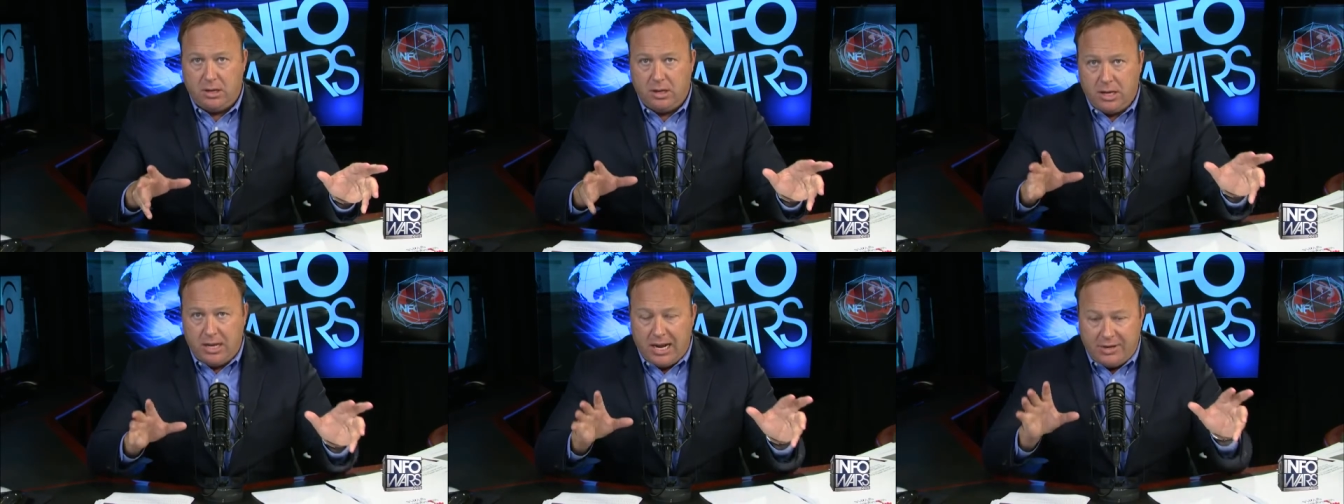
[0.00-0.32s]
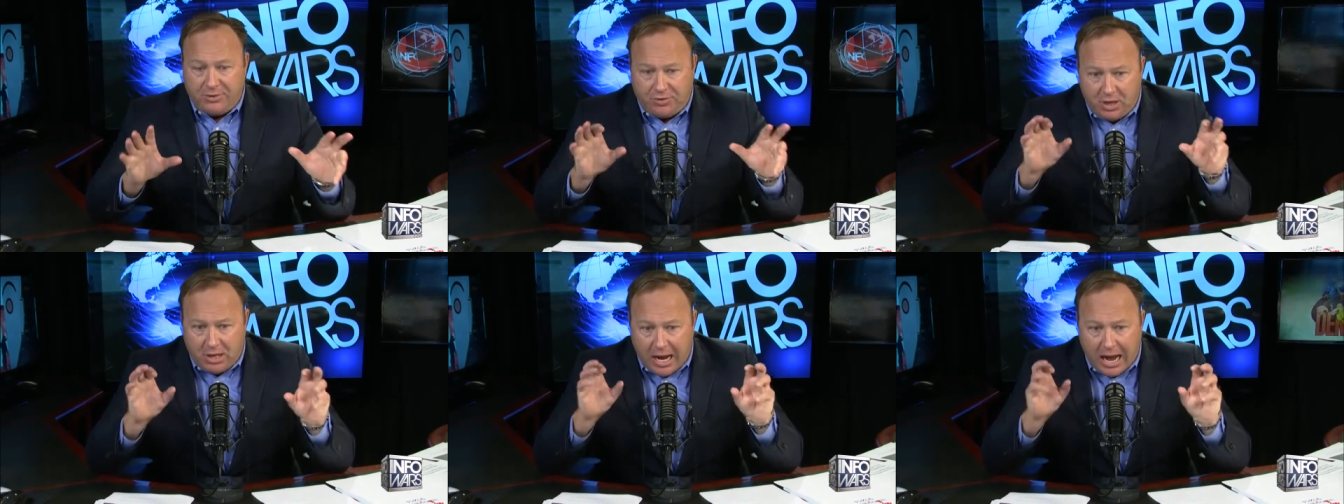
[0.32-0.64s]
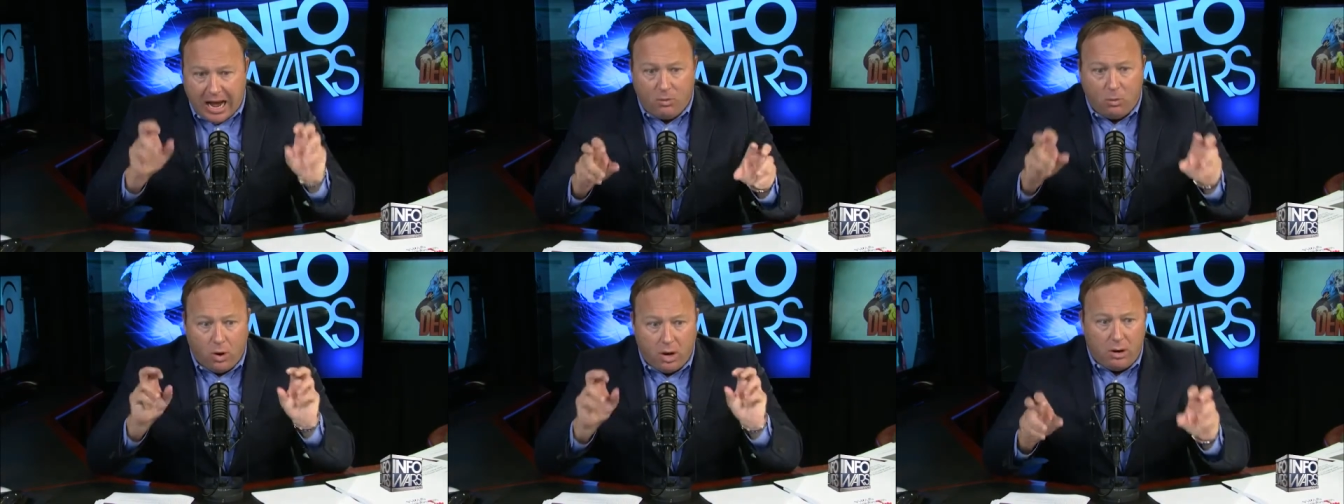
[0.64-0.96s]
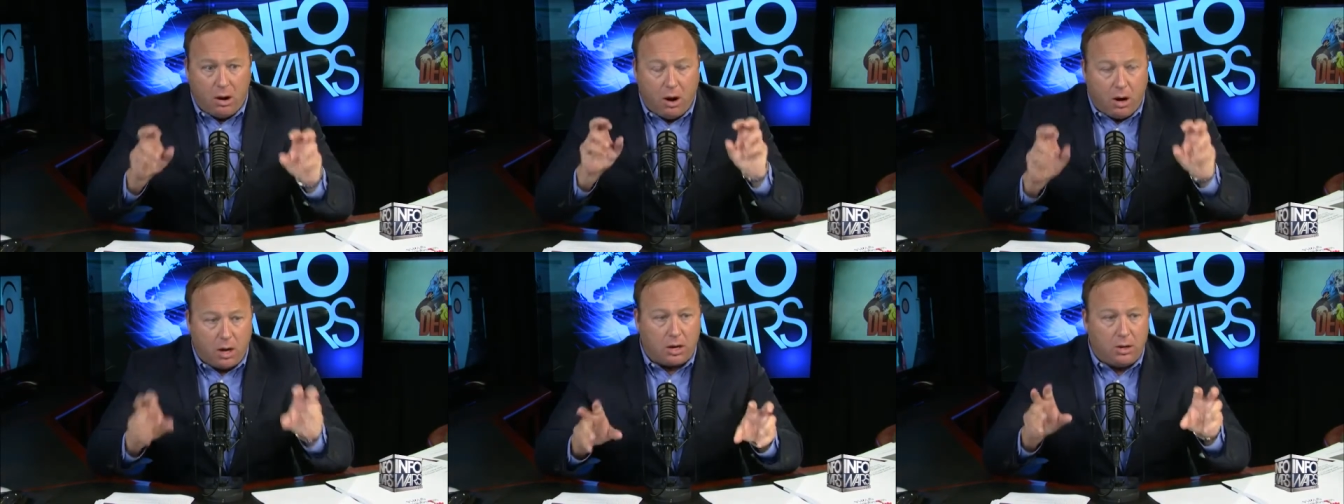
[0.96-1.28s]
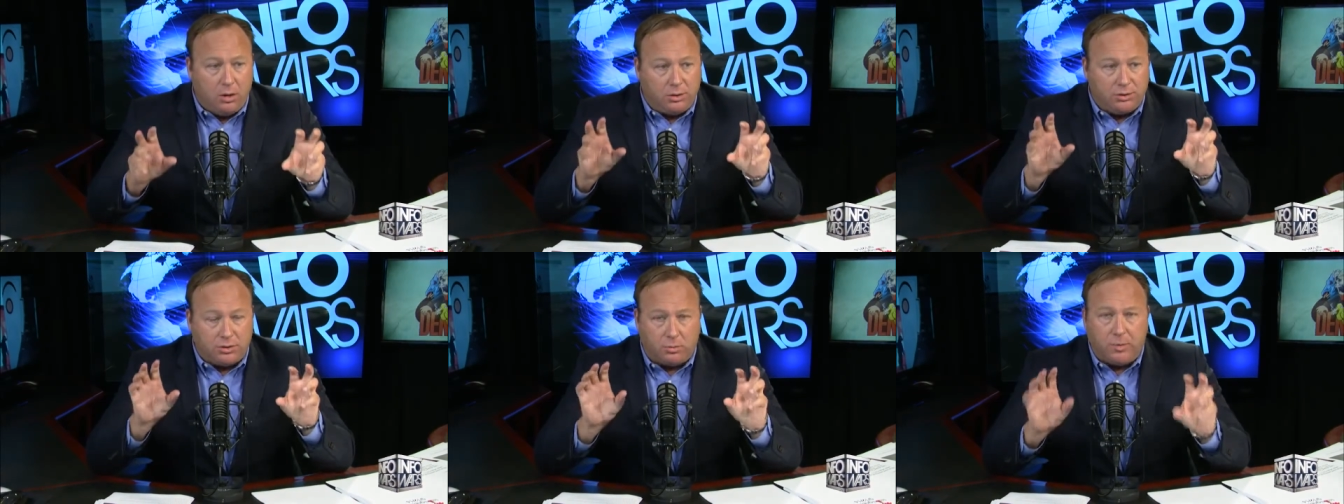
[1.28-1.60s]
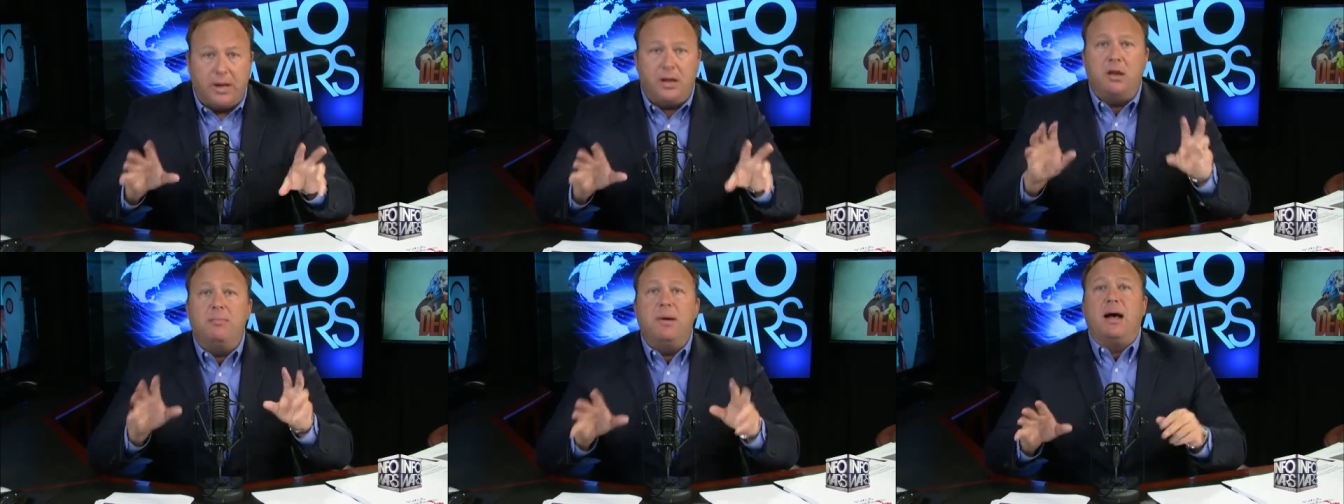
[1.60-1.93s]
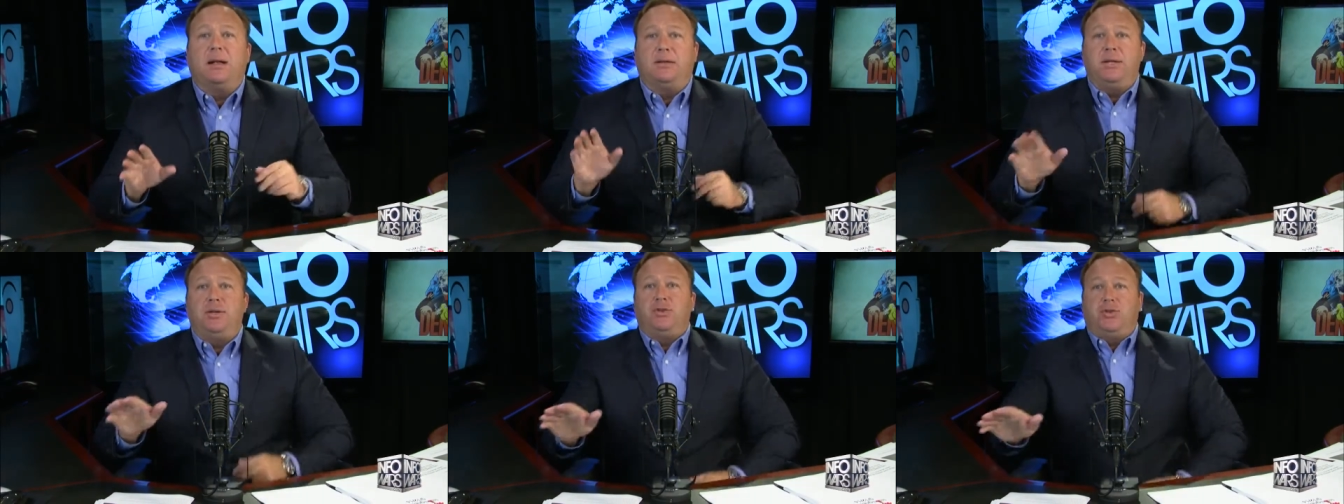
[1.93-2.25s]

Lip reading: And I said, I want articles written about this.